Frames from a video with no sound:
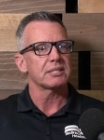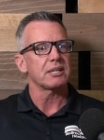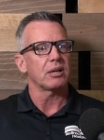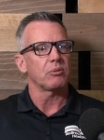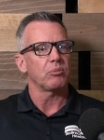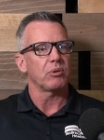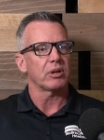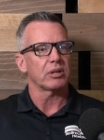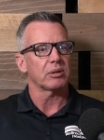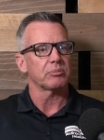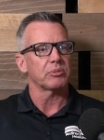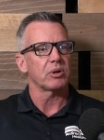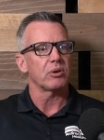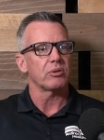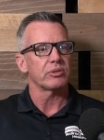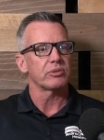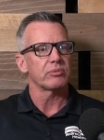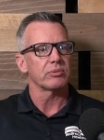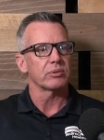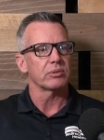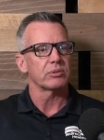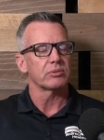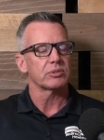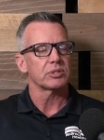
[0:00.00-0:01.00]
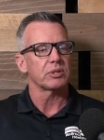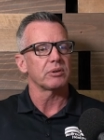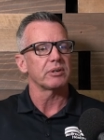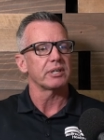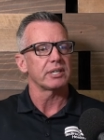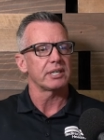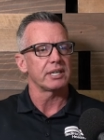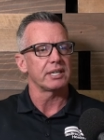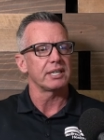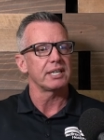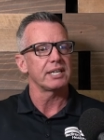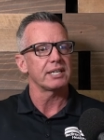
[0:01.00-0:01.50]
on what i'm going through so
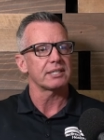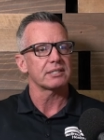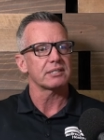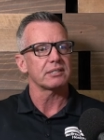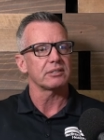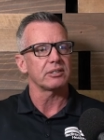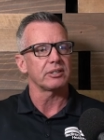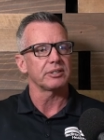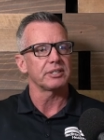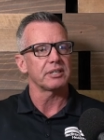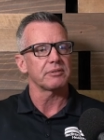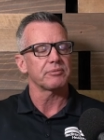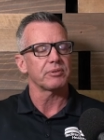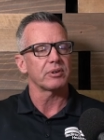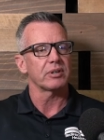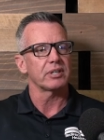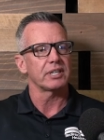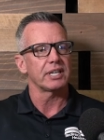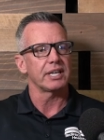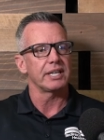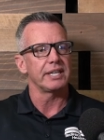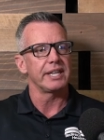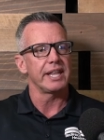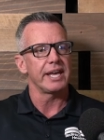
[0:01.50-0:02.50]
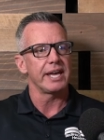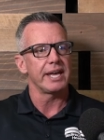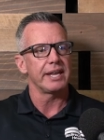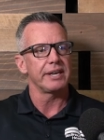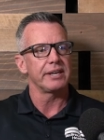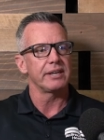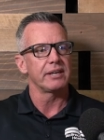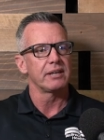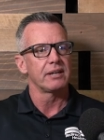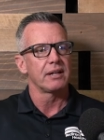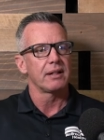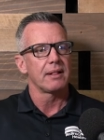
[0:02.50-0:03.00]
it hits a little different and
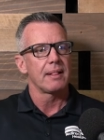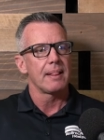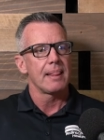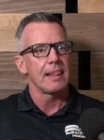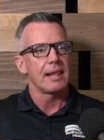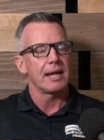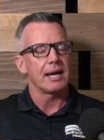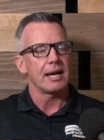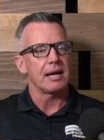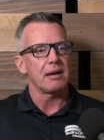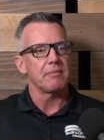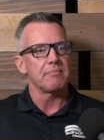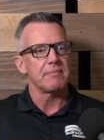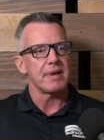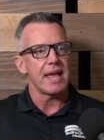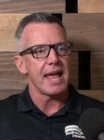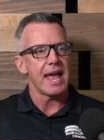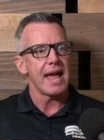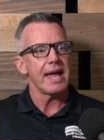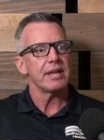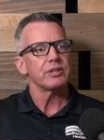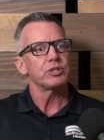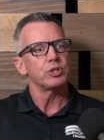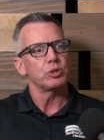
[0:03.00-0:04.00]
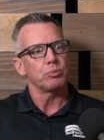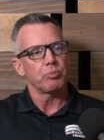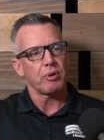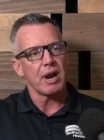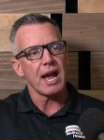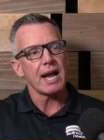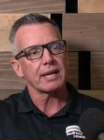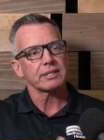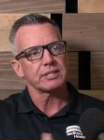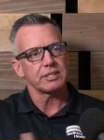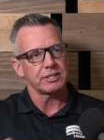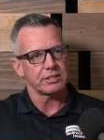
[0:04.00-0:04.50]
then um, as you
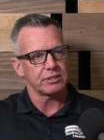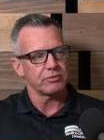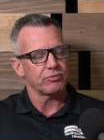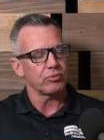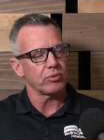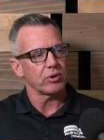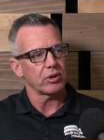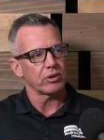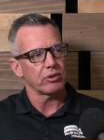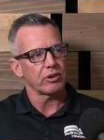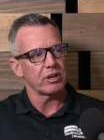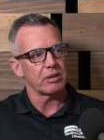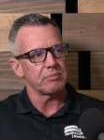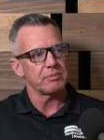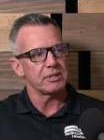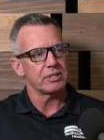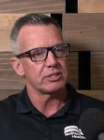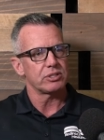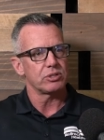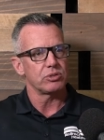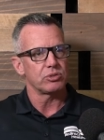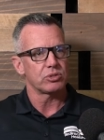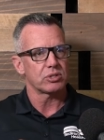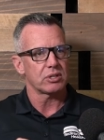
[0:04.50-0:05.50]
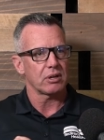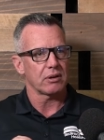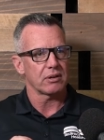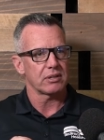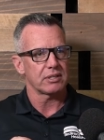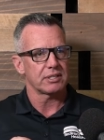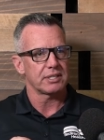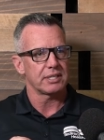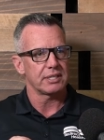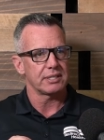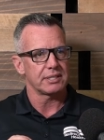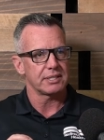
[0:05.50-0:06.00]
practice the four agreements you
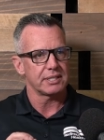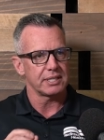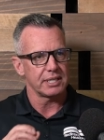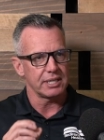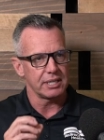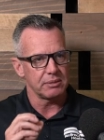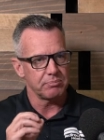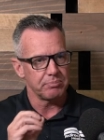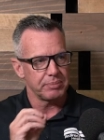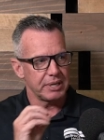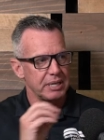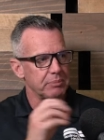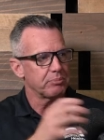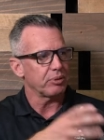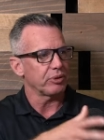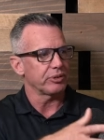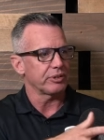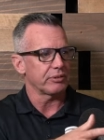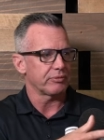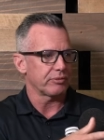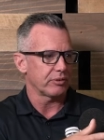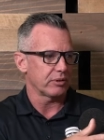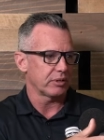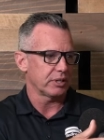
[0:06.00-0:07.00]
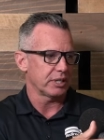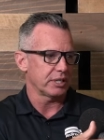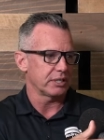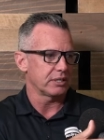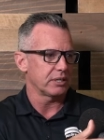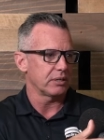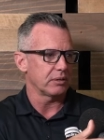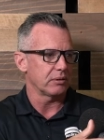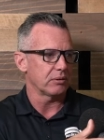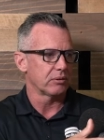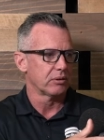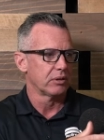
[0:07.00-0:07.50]
start to see people differently
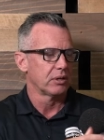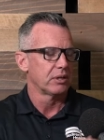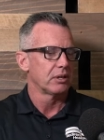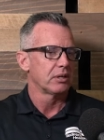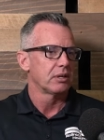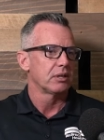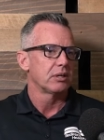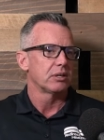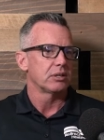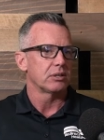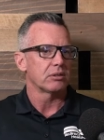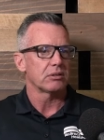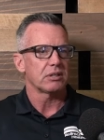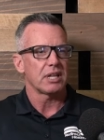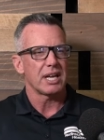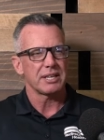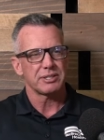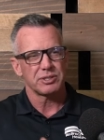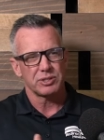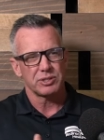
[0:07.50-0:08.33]
too you're less